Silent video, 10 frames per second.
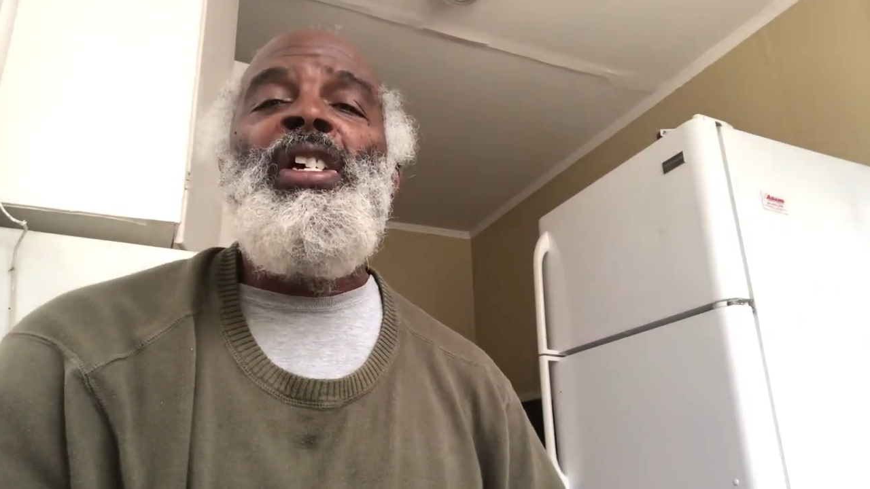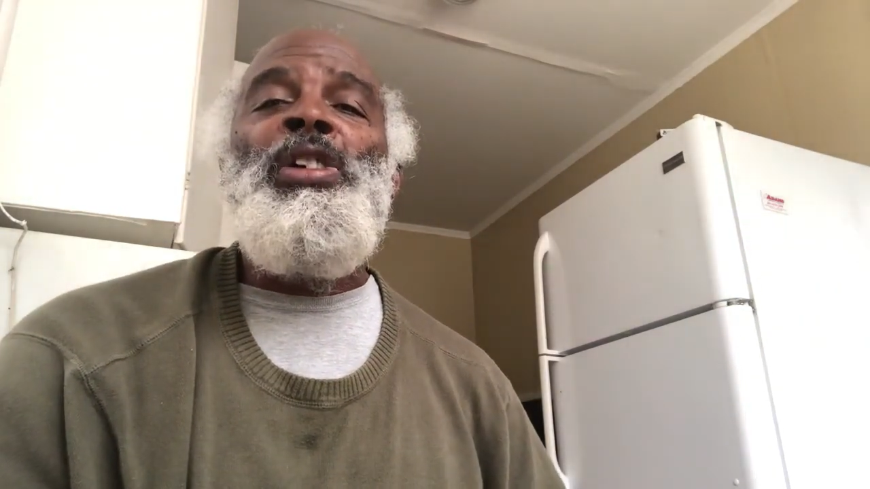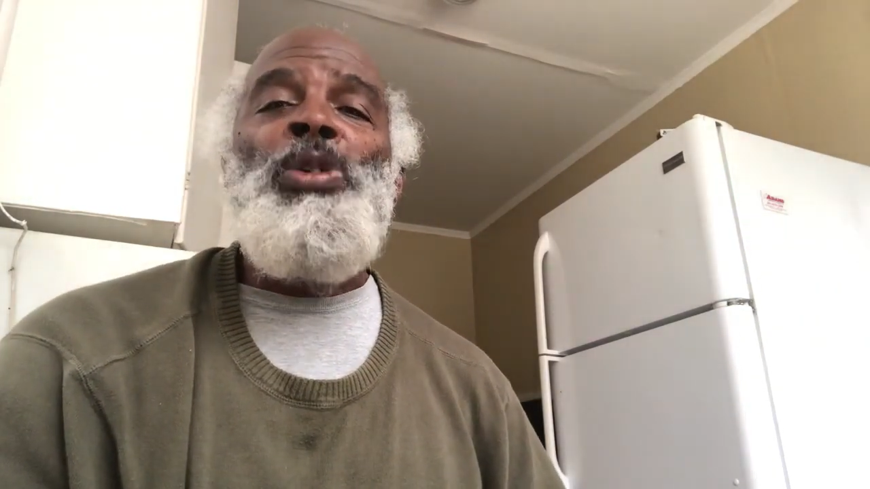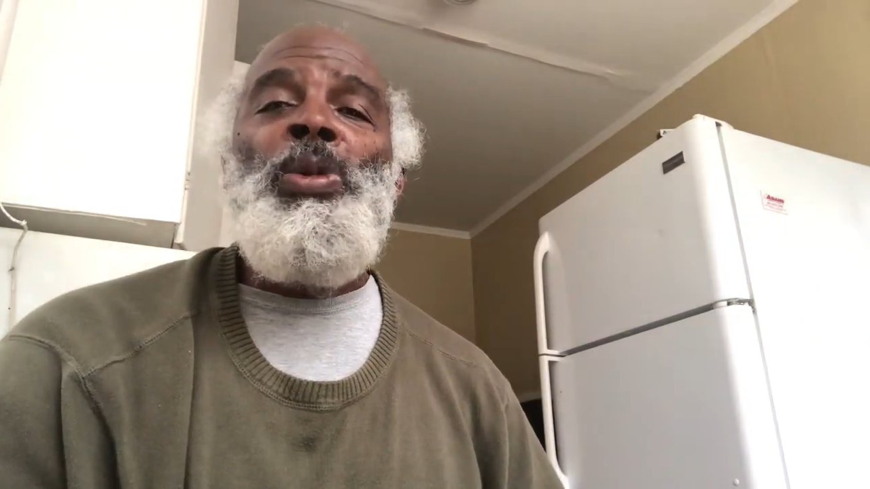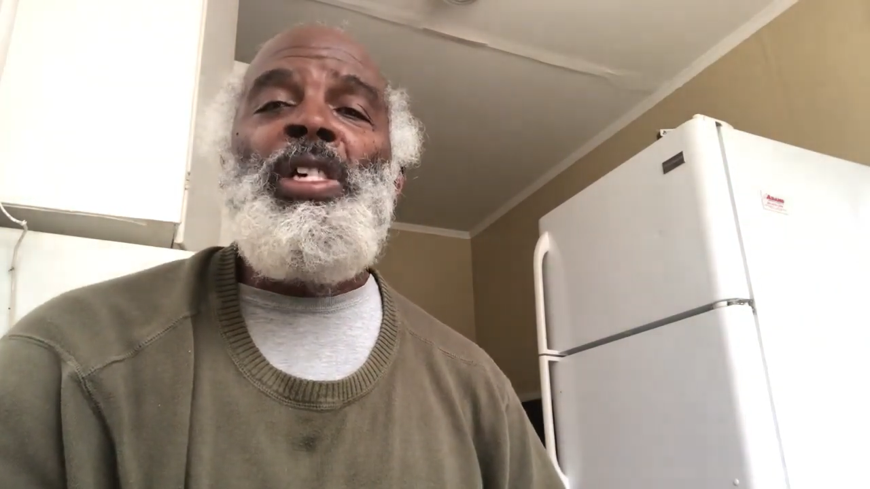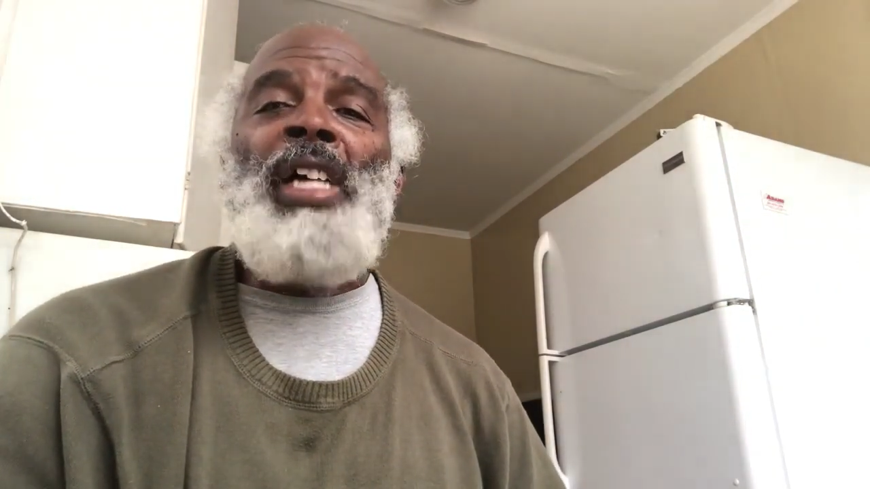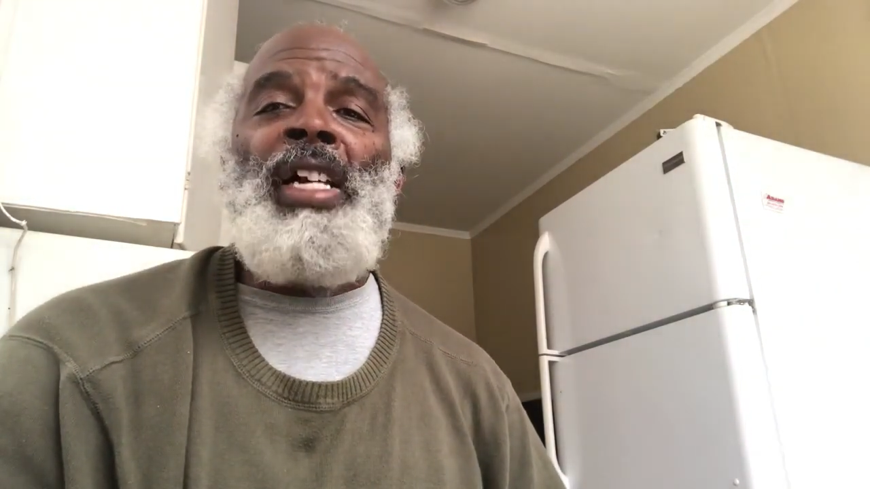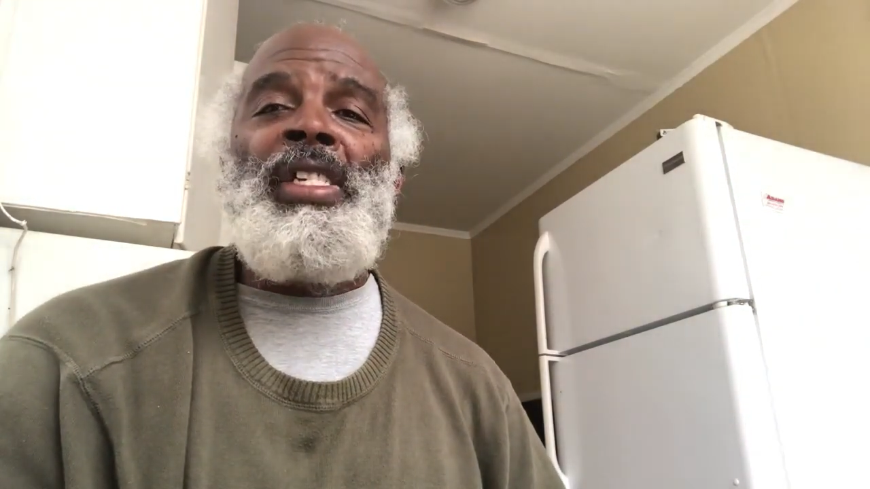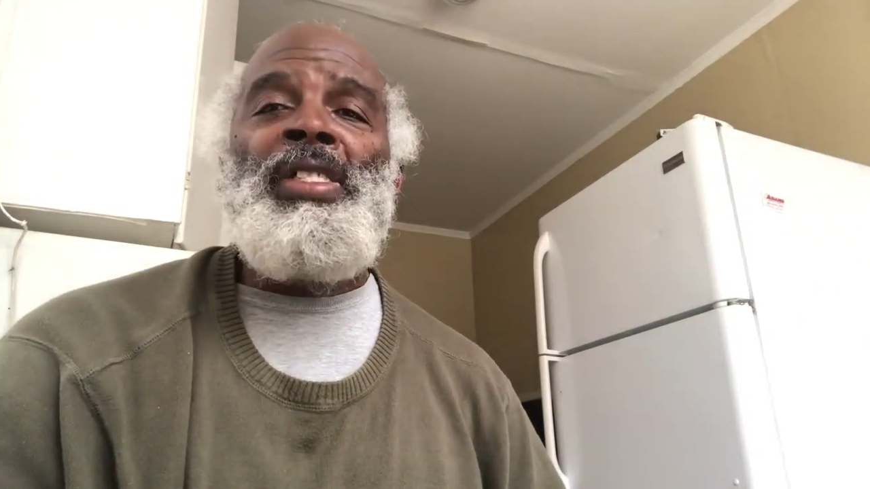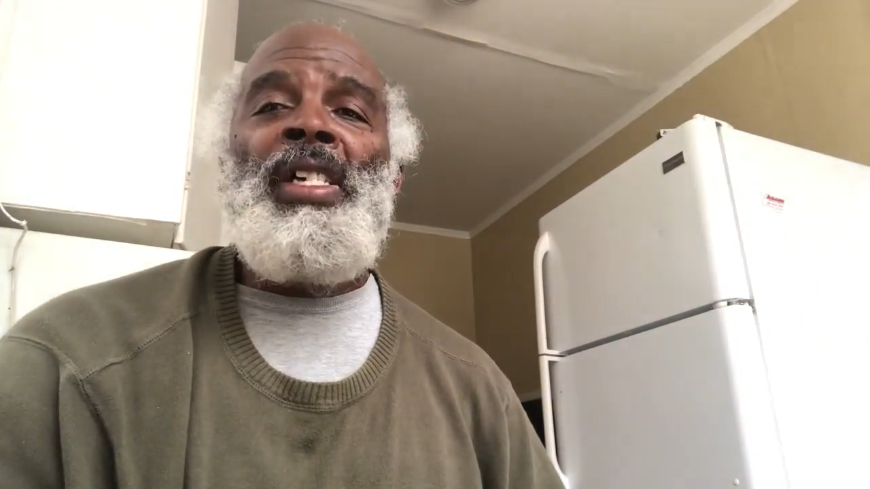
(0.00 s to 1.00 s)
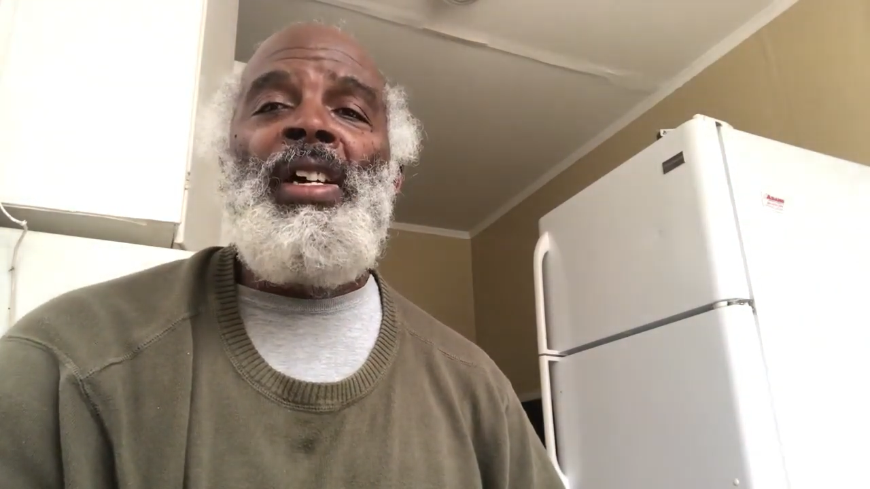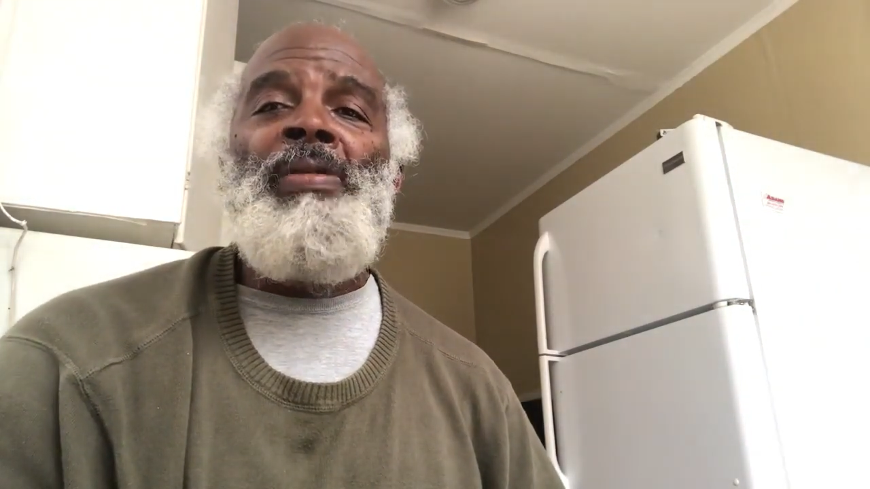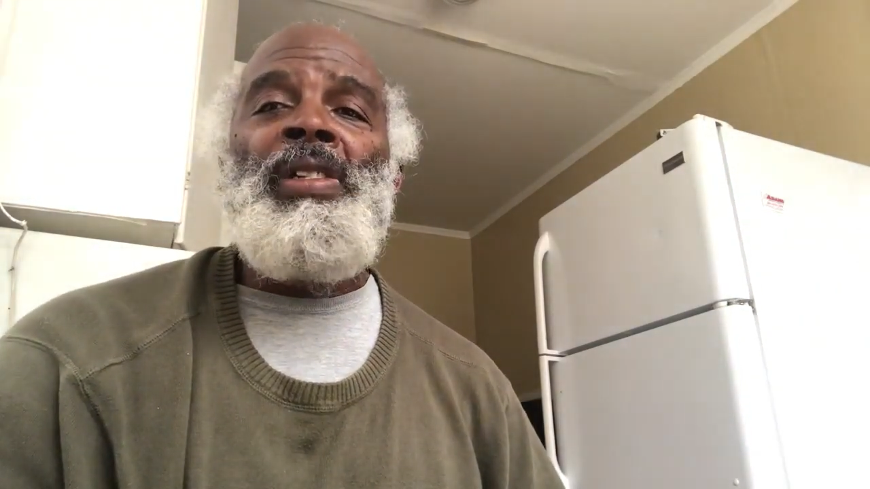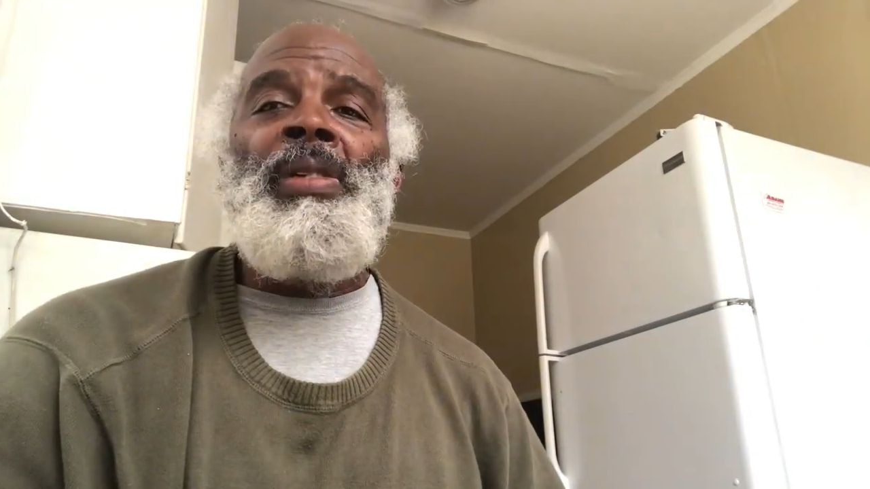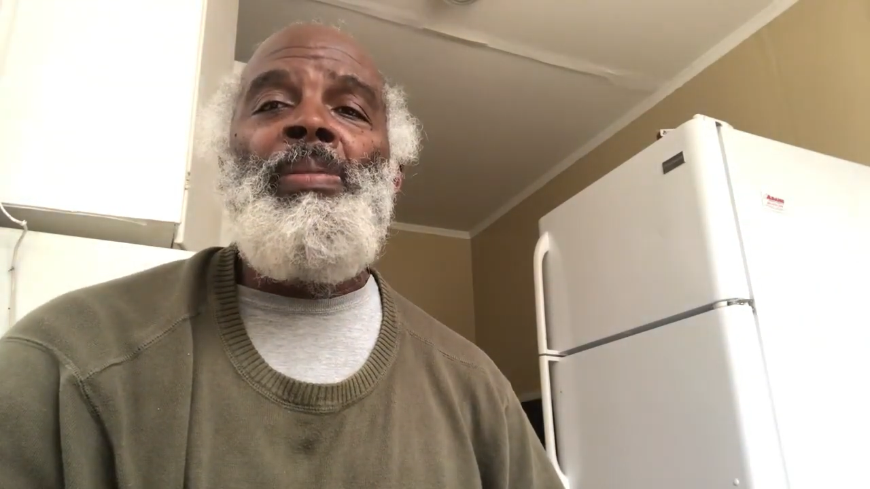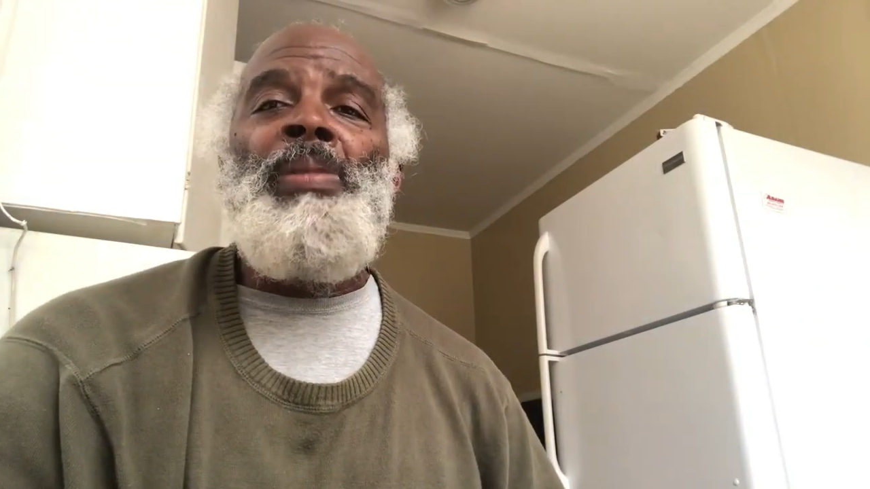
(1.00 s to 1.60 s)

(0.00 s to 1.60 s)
you will not get talent